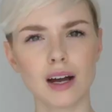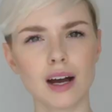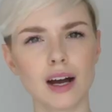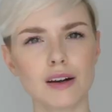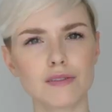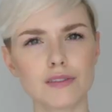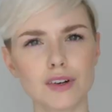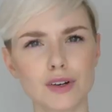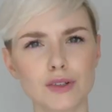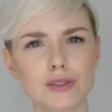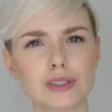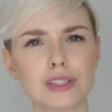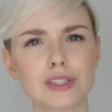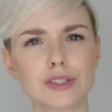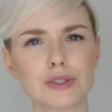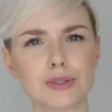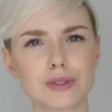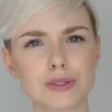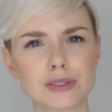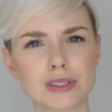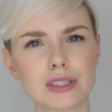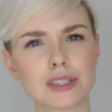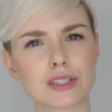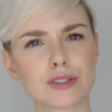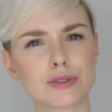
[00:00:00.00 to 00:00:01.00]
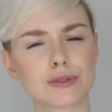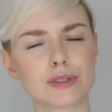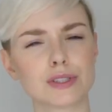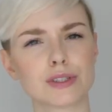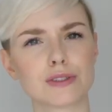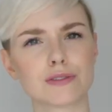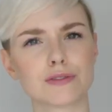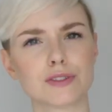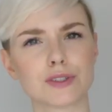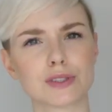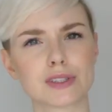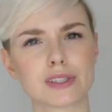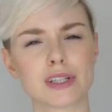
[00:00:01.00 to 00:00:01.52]
I've only used it 3 or
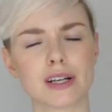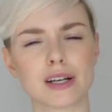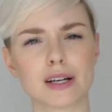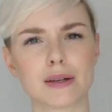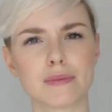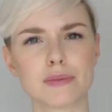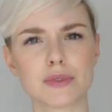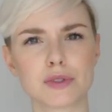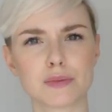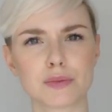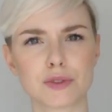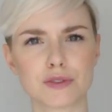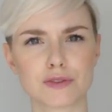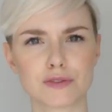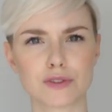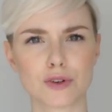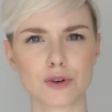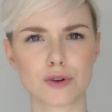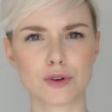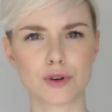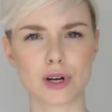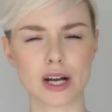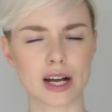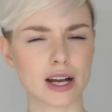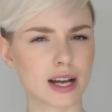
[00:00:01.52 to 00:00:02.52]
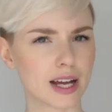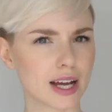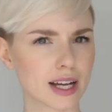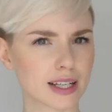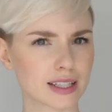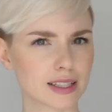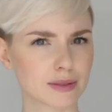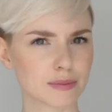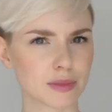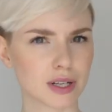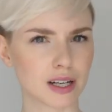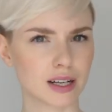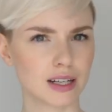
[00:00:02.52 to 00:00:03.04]
4 times before her
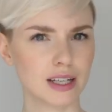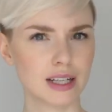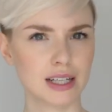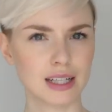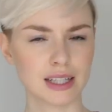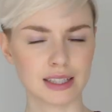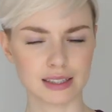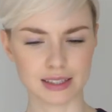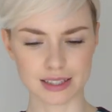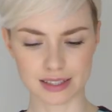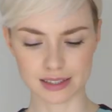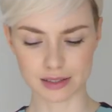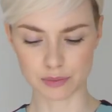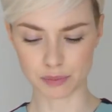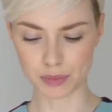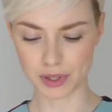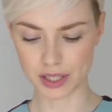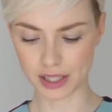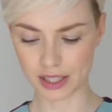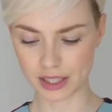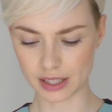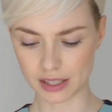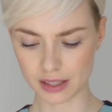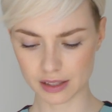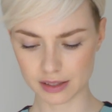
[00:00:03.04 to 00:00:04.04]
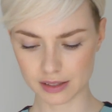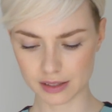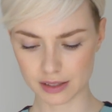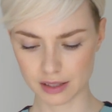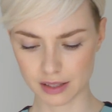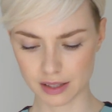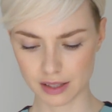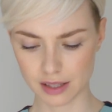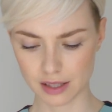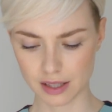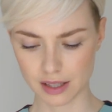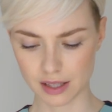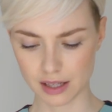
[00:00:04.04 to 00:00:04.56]
eczema disappeared.
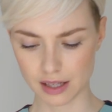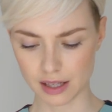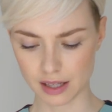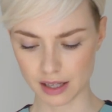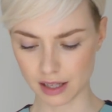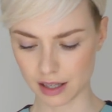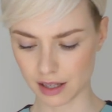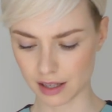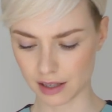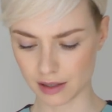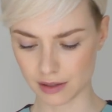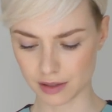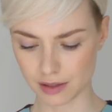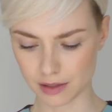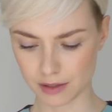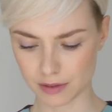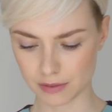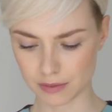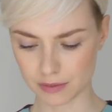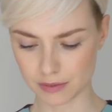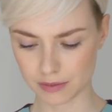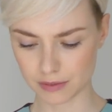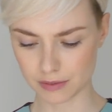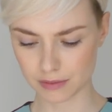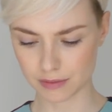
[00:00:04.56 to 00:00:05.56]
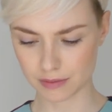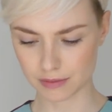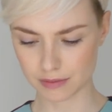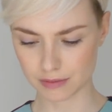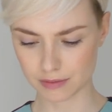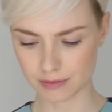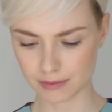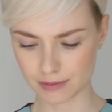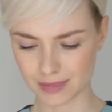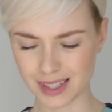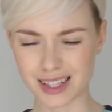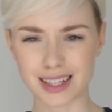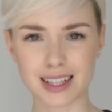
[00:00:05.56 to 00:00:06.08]
And
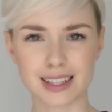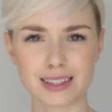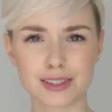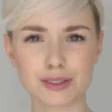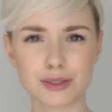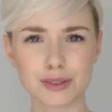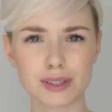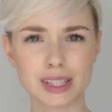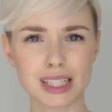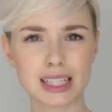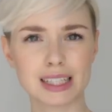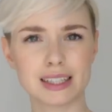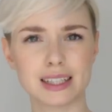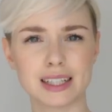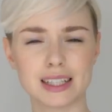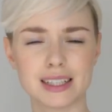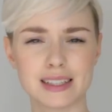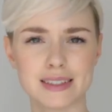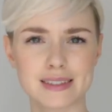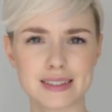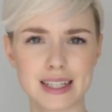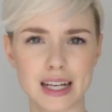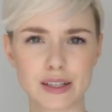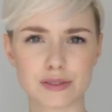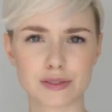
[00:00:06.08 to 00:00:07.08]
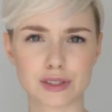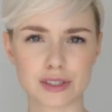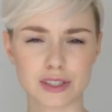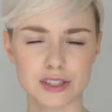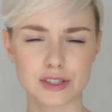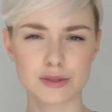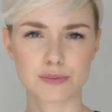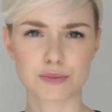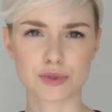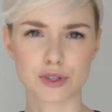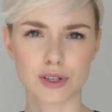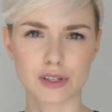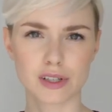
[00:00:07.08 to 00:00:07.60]
I do think that it's down to this
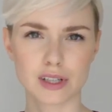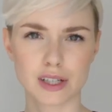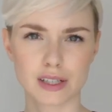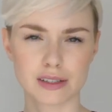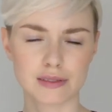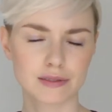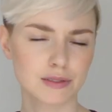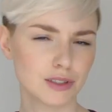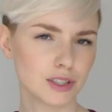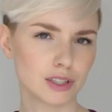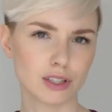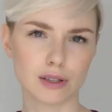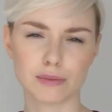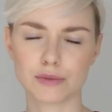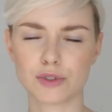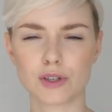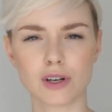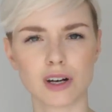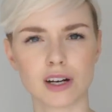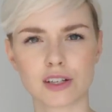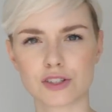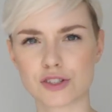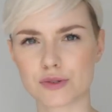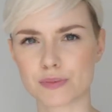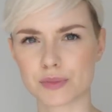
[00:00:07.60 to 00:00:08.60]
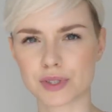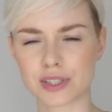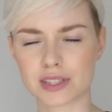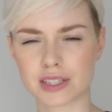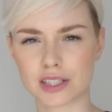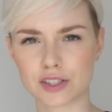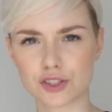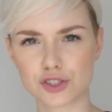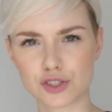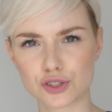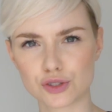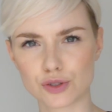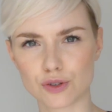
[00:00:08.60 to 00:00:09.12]
product. You know, I'm not
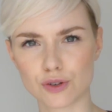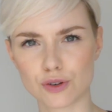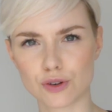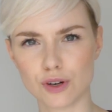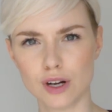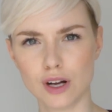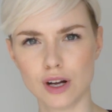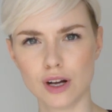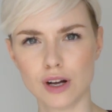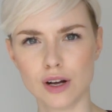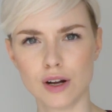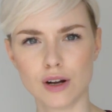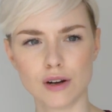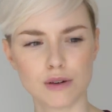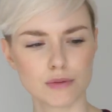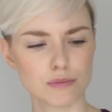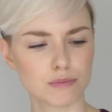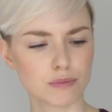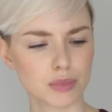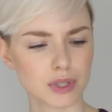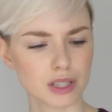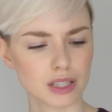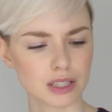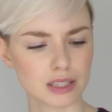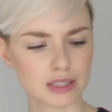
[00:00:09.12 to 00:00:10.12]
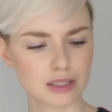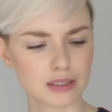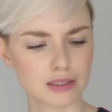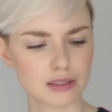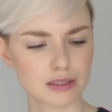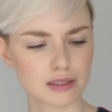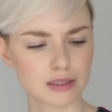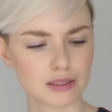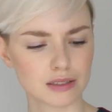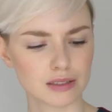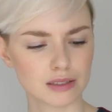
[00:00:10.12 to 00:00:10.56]
100% sure, but